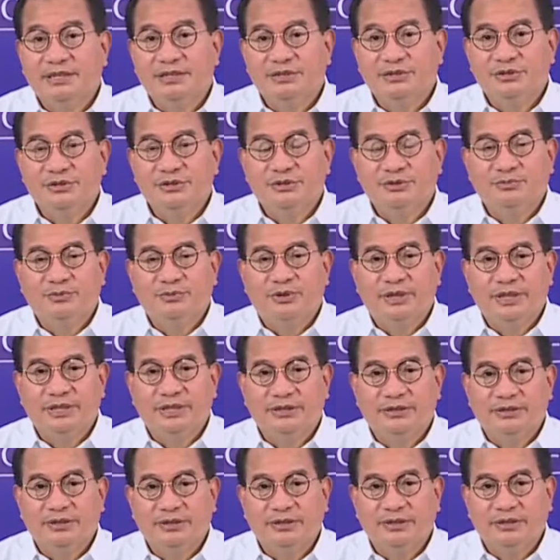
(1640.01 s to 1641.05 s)
continues to
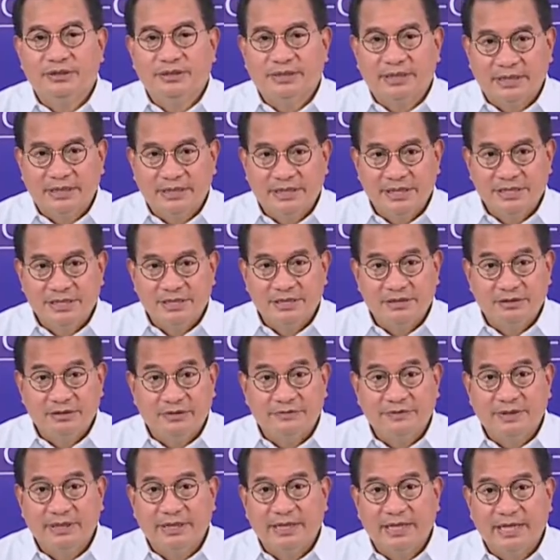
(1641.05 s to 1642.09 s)
monitor the
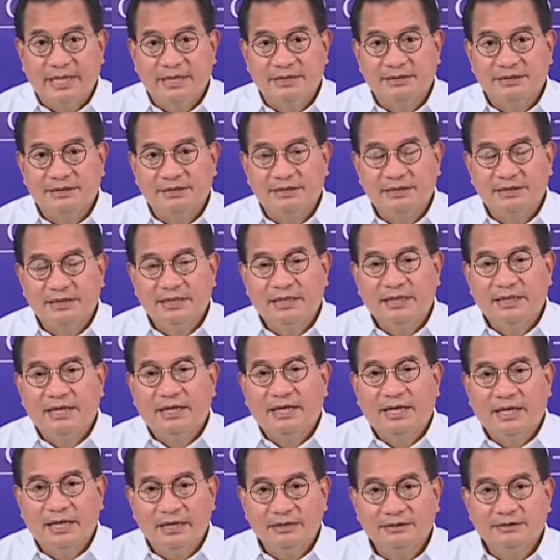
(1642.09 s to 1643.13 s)
conditions of the case.
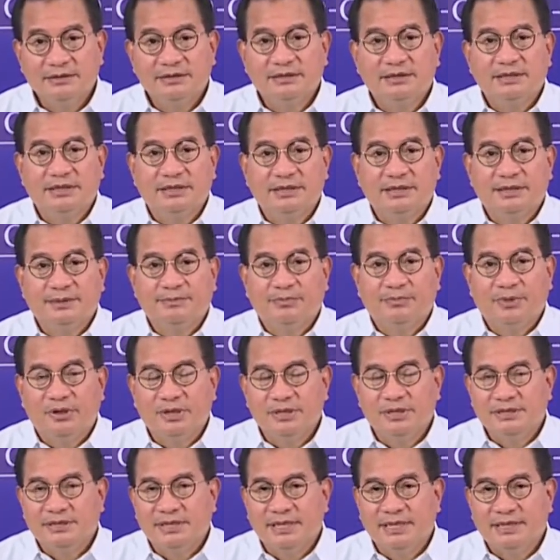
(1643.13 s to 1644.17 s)
Hence, the
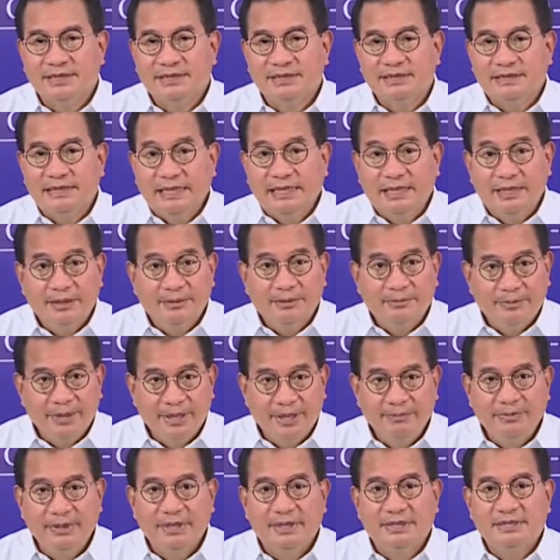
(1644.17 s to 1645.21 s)
policies
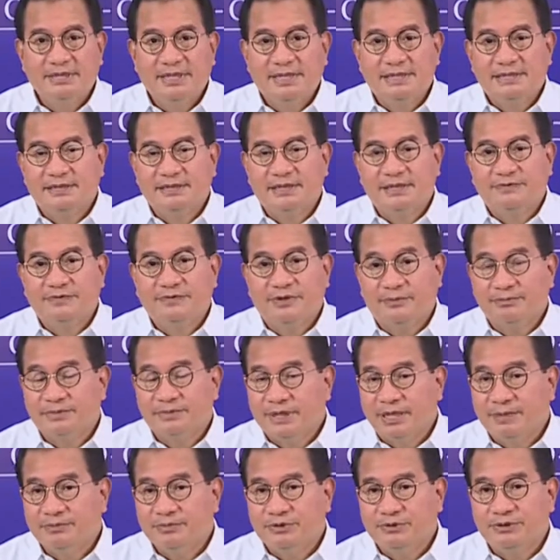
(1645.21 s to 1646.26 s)
may be adjusted
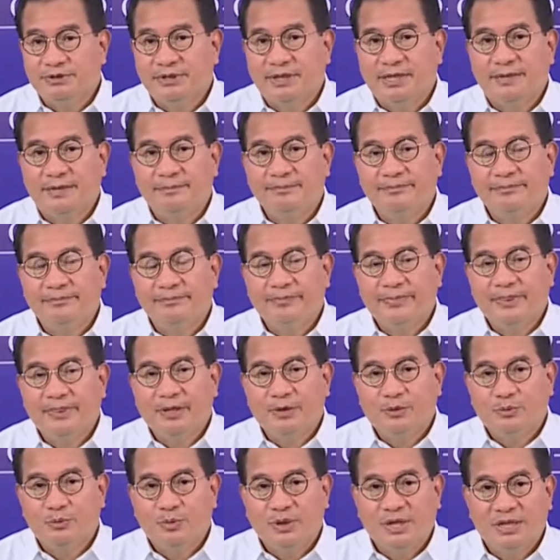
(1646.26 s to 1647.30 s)
from time to time
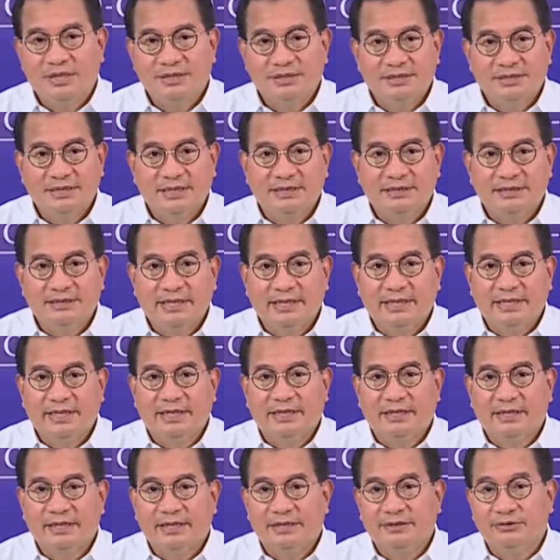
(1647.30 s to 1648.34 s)
while still
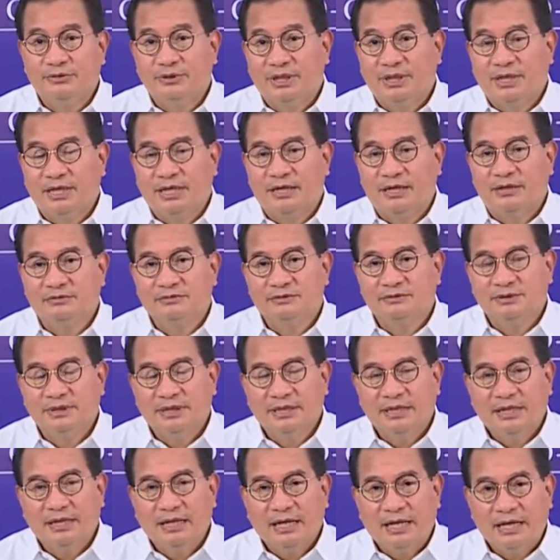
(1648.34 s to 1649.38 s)
taking into account
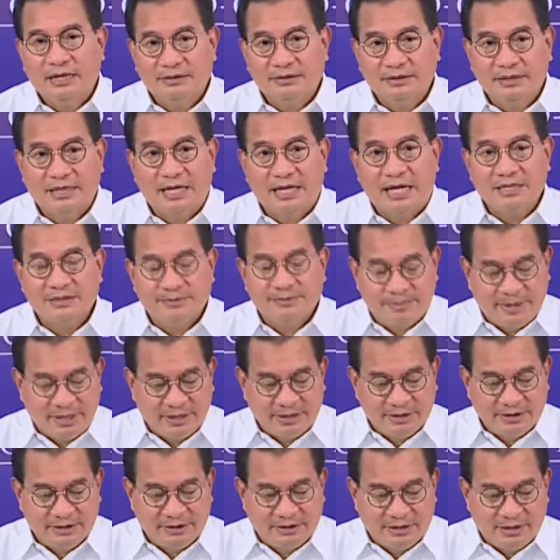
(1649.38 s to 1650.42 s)
other
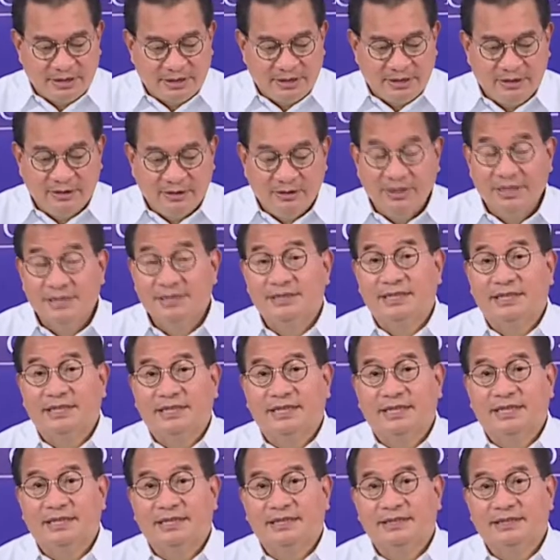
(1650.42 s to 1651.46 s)
aspects
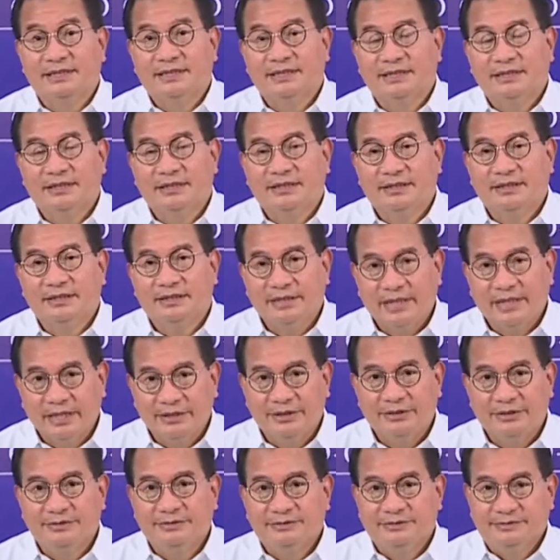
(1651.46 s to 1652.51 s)
holistically.
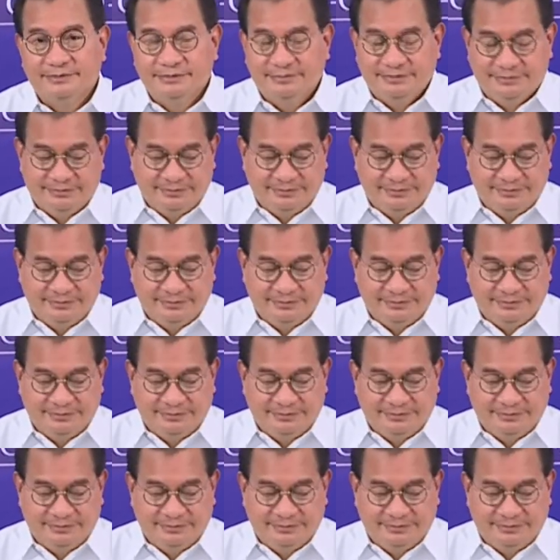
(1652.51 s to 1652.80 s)
Thank you.